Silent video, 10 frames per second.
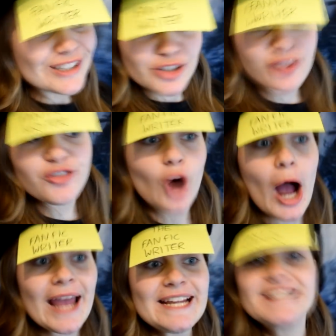It's
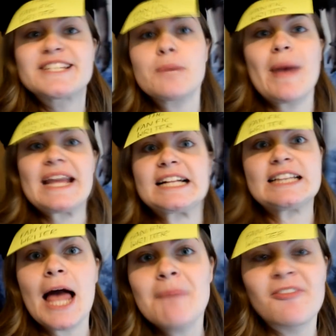fine to make
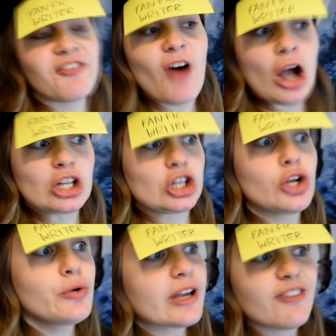Clem fuck
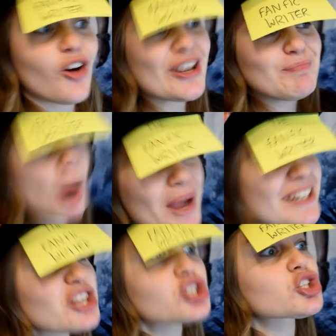Luke if I put in
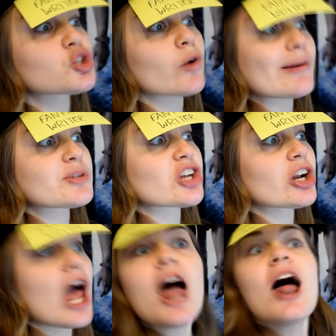the
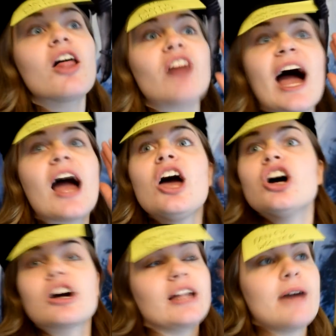description that
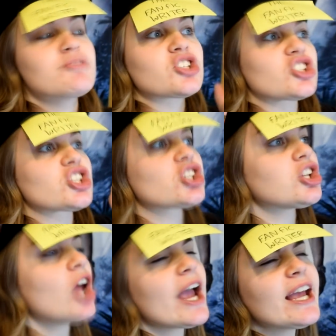Clem's just
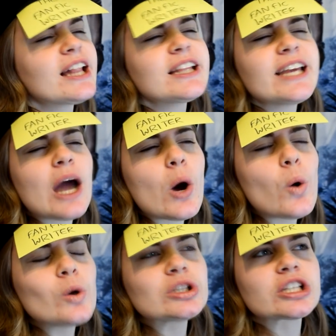slightly
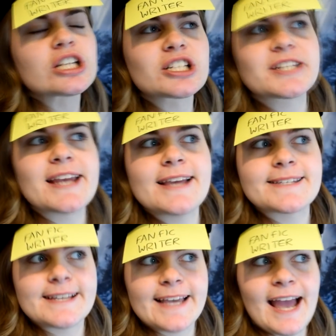older than she is
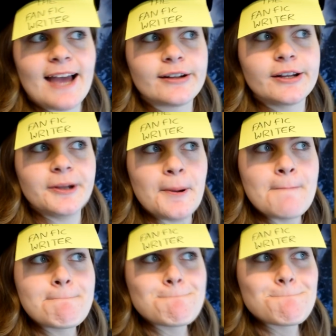in canon.
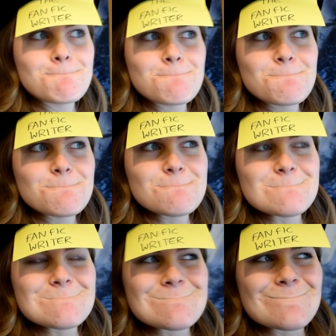
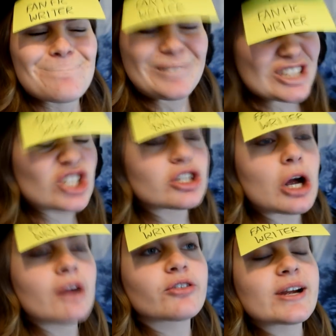But just
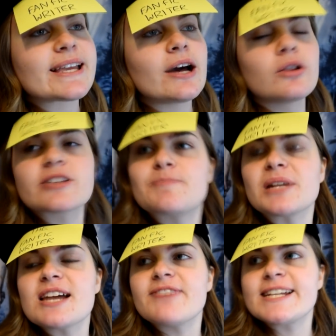after I kill this
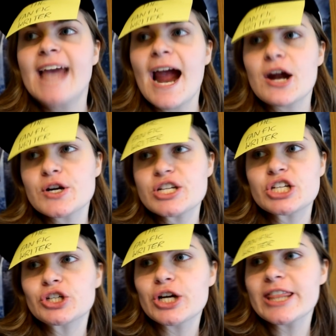beloved
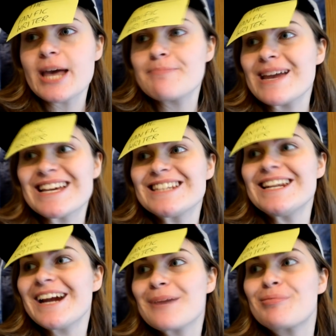character and then make Nick